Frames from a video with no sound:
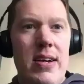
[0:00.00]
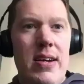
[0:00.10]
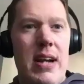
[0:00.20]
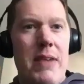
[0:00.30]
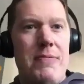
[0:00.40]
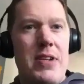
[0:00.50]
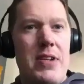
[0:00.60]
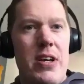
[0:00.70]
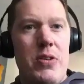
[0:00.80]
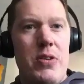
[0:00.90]
good
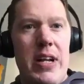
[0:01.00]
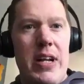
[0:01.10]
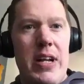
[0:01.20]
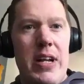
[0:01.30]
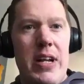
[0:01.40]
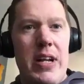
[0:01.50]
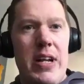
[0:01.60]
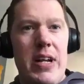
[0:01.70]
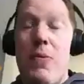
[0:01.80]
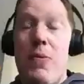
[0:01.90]
afternoon, good evening,
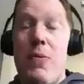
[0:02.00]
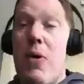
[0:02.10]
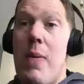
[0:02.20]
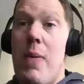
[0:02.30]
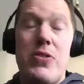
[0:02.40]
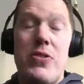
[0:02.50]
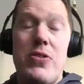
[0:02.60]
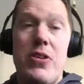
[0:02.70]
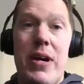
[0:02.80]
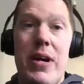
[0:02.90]
wherever you are, whatever you're
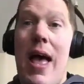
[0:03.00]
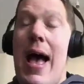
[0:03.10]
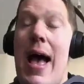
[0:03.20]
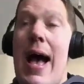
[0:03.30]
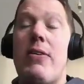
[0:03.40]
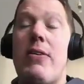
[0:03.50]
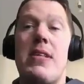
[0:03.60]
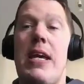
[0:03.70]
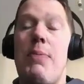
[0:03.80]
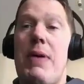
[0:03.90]
doing, and
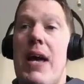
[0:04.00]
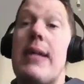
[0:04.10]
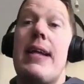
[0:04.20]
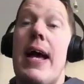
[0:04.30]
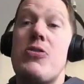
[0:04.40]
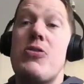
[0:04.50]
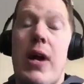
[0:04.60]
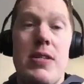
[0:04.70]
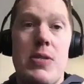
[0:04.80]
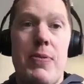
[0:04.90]
welcome to the EPL
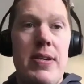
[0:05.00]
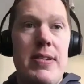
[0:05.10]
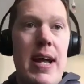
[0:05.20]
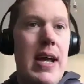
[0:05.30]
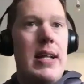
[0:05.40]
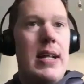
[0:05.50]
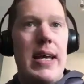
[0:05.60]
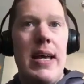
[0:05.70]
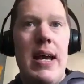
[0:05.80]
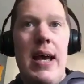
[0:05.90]
Index Transfer
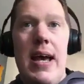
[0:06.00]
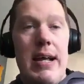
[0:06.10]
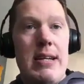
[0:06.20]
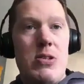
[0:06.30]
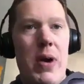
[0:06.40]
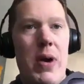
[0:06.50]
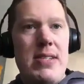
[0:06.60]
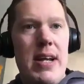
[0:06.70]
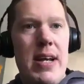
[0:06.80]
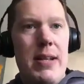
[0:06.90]
Daily. It is
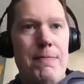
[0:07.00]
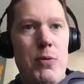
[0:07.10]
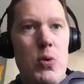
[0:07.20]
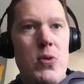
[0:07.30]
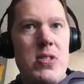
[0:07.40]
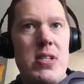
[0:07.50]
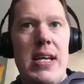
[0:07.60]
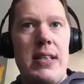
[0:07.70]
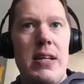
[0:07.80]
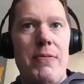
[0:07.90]
Wednesday, the
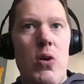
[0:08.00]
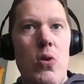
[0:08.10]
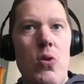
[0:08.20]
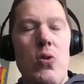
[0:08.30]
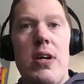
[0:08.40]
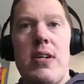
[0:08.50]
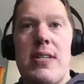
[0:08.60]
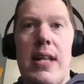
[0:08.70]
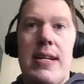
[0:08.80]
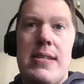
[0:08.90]
14th of
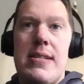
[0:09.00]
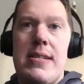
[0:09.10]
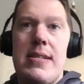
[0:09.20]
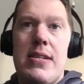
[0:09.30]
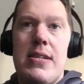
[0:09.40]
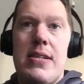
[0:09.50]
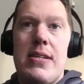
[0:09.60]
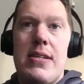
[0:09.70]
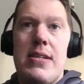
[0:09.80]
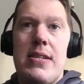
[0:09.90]
August, ladies
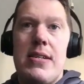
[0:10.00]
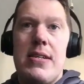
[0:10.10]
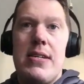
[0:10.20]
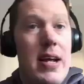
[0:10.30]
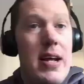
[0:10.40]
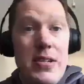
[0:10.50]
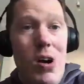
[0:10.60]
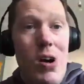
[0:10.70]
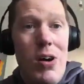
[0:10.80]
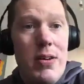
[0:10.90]
and gents. There's
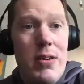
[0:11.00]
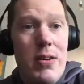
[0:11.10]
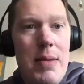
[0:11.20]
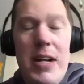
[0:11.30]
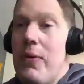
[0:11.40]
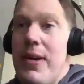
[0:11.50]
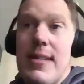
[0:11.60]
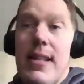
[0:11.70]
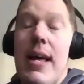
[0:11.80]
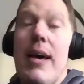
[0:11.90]
not that
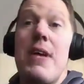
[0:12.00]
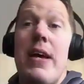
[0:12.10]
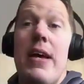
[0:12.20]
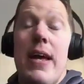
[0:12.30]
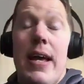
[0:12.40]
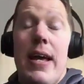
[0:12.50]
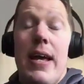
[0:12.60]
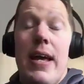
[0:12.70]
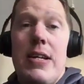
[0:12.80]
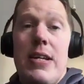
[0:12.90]
many weeks left
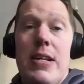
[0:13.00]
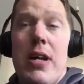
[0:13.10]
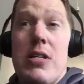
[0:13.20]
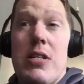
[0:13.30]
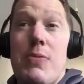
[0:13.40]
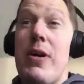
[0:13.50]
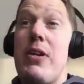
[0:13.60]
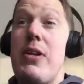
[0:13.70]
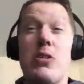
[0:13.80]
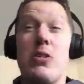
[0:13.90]
in this
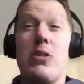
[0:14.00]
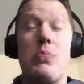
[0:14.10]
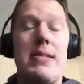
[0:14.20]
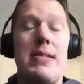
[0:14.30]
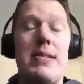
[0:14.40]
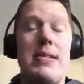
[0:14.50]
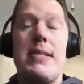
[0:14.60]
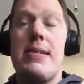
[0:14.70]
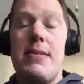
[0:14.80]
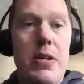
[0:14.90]
transfer window. There's
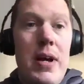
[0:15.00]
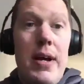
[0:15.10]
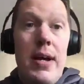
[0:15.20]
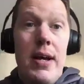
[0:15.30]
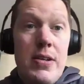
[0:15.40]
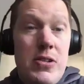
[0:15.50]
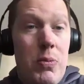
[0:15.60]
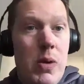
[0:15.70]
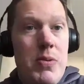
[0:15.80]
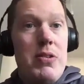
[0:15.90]
plenty to do.
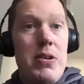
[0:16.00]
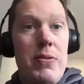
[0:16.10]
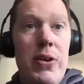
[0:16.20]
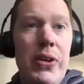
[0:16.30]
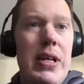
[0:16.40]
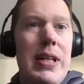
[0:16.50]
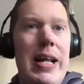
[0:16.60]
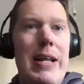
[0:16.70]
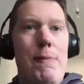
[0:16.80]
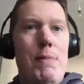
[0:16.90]
Some clubs have done
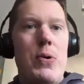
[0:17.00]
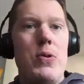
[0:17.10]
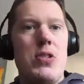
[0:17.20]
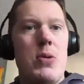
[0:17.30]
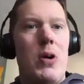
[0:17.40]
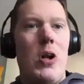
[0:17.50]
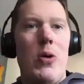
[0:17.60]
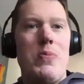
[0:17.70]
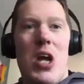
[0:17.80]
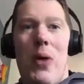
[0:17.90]
nothing like Liverpool.
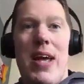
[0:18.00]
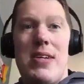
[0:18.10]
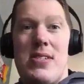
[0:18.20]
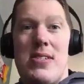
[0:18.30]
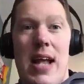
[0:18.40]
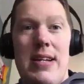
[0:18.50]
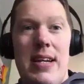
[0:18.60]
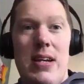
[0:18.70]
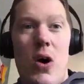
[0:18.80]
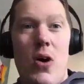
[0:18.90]
Some clubs are
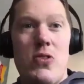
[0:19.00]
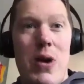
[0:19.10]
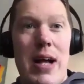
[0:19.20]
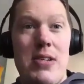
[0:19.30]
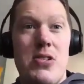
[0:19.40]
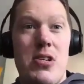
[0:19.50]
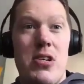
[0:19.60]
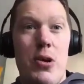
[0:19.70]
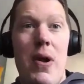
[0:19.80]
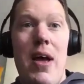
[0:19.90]
extending contracts
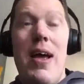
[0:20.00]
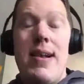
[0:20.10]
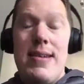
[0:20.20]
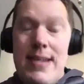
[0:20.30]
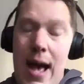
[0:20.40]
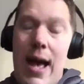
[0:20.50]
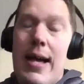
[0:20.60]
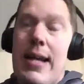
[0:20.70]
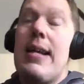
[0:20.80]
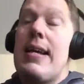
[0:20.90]
to
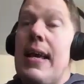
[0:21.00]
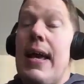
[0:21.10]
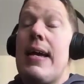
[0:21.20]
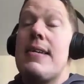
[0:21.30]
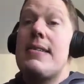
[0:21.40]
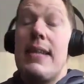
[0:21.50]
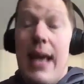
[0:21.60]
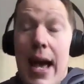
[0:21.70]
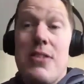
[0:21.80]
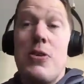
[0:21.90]
9
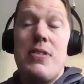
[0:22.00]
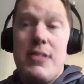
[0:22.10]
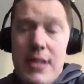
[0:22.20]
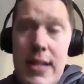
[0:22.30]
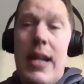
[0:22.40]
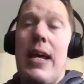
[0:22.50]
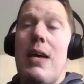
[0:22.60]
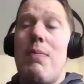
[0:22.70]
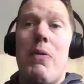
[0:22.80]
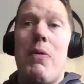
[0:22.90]
years. Yes, you didn't
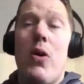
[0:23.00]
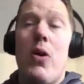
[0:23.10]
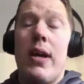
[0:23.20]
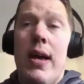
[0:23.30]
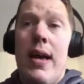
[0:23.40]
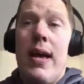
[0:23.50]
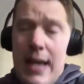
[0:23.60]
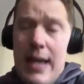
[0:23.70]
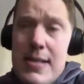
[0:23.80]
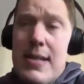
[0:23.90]
hear me wrong.
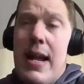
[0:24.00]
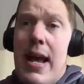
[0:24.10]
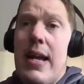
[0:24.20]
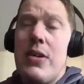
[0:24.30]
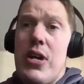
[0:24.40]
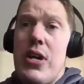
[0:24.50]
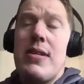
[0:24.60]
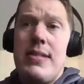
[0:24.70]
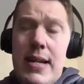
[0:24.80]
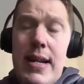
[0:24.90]
Yesterday,
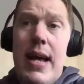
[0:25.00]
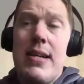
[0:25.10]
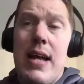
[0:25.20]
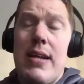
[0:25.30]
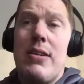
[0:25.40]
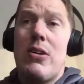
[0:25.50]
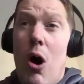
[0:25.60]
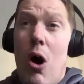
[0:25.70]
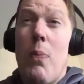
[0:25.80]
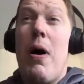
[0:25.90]
Chelsea did
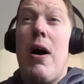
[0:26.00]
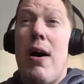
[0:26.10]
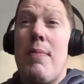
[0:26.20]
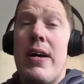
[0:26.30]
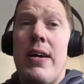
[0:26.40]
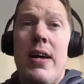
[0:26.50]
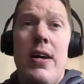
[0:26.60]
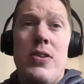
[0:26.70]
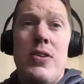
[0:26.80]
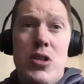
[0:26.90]
extend Cole Palmer
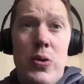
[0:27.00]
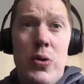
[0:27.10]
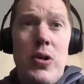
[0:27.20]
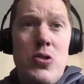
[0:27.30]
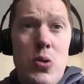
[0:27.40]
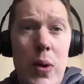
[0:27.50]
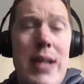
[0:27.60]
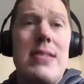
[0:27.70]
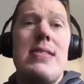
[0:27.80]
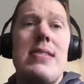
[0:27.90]
to
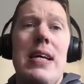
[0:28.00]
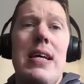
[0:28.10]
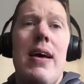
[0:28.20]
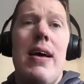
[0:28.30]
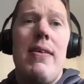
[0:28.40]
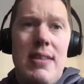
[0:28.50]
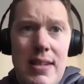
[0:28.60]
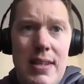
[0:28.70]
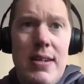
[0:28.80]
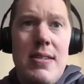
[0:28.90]

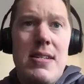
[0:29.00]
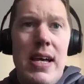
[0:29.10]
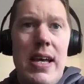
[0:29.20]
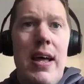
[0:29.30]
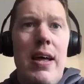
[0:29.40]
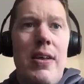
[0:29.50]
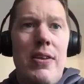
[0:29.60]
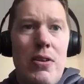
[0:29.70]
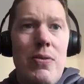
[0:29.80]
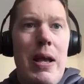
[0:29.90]

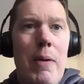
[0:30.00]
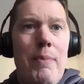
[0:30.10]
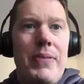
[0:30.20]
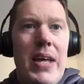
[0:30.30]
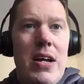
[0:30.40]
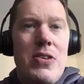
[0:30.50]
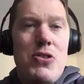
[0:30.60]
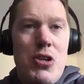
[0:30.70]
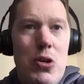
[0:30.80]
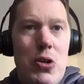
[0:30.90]
2033,
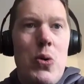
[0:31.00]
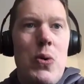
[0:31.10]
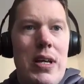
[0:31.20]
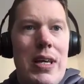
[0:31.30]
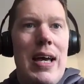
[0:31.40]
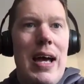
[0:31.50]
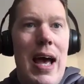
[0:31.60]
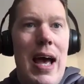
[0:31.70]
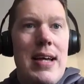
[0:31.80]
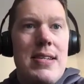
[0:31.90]
a
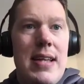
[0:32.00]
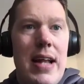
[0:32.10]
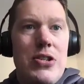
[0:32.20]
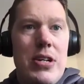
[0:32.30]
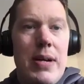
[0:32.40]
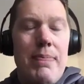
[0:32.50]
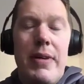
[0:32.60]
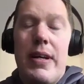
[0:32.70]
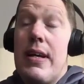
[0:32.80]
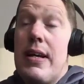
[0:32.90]
2-year
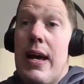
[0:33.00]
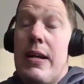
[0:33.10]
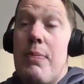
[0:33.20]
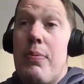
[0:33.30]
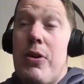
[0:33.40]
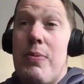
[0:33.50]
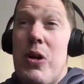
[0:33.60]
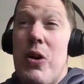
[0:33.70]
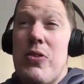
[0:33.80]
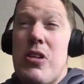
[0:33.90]
extension, an
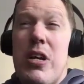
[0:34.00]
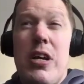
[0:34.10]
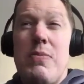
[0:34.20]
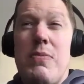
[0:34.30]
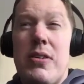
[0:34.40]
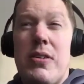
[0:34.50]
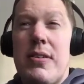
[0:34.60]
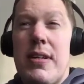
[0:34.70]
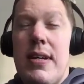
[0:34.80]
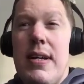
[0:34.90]
improvement on terms.
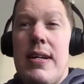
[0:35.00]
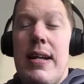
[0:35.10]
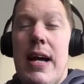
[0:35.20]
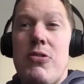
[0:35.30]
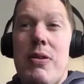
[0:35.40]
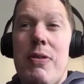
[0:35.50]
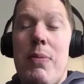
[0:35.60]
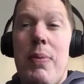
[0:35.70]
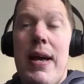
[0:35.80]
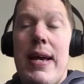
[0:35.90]
And naturally,
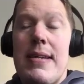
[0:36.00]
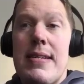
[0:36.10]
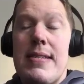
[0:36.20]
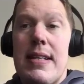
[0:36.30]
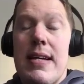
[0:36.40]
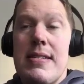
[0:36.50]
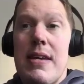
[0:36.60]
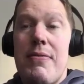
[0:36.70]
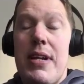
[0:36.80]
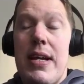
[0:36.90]
when a player gets into the last
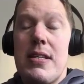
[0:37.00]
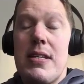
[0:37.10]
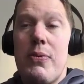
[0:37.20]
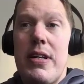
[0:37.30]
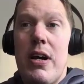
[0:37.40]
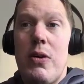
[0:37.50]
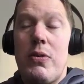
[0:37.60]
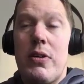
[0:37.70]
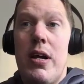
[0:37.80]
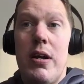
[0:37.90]
7 years of the window,